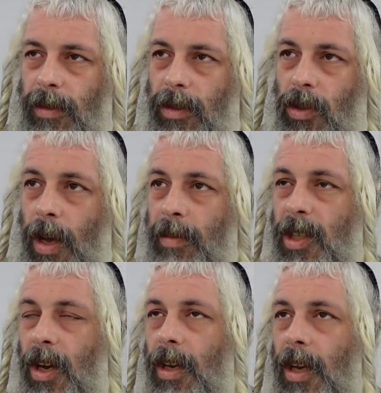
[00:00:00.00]
No, I'm
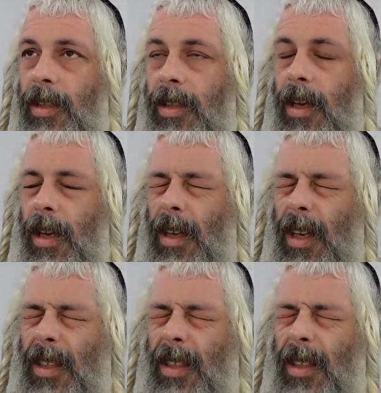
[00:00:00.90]
sorry. It's
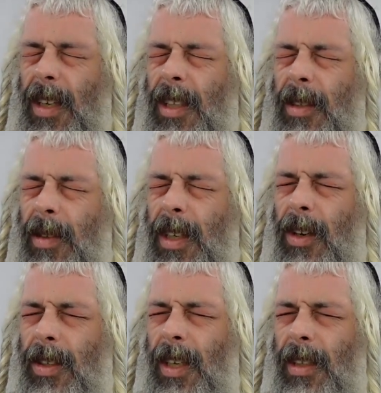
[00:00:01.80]
here.
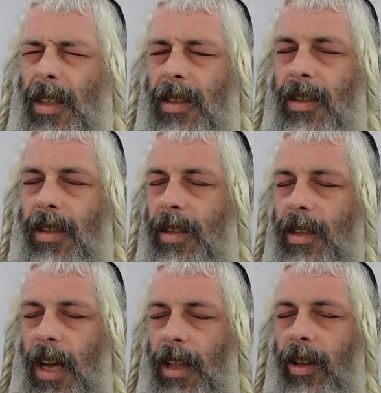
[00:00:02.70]
It's like this.
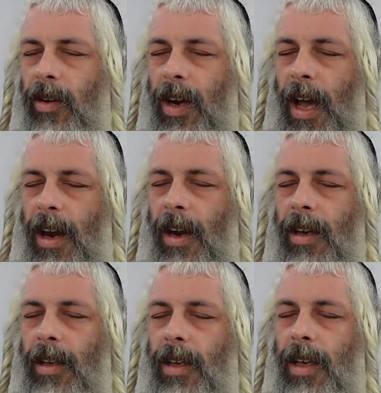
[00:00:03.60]
Not lower, higher.
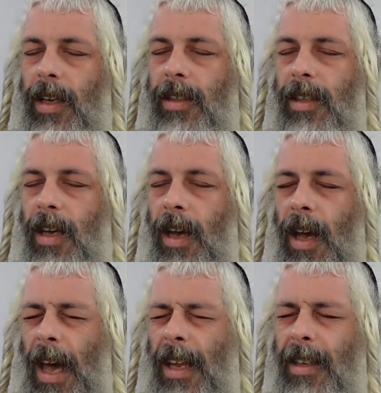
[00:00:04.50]
It's
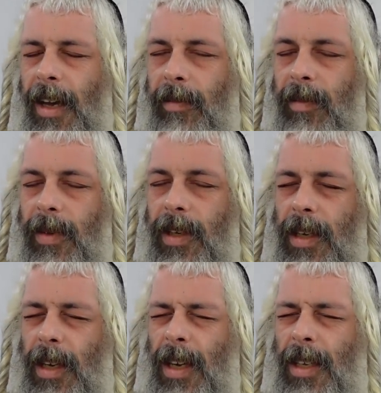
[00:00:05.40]
Adam
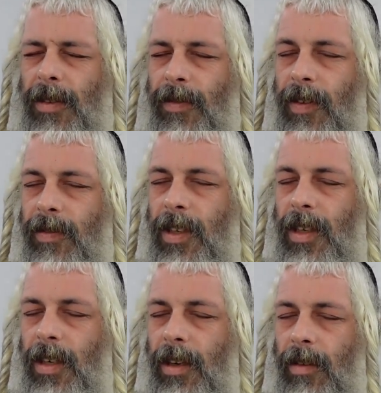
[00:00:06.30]
is
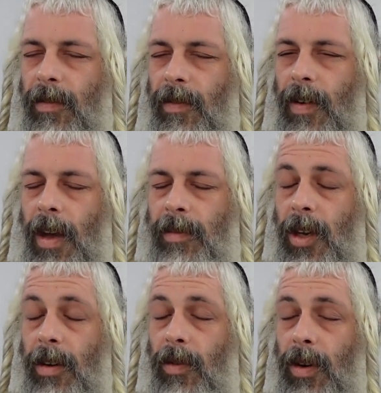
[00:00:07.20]

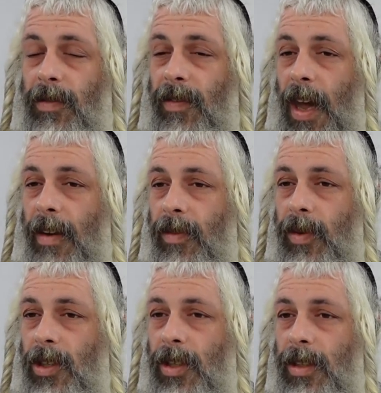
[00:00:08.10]
45,
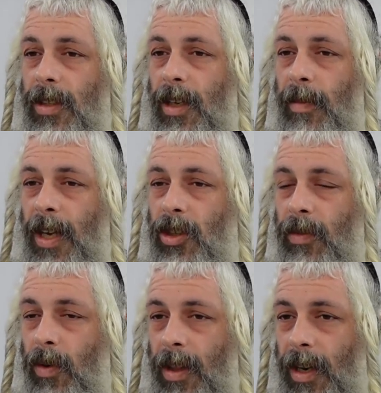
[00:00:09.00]
which is the gematria
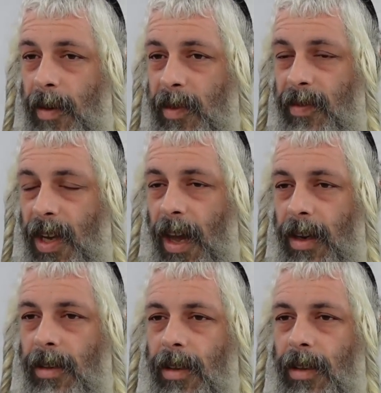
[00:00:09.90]
of one of the names of God.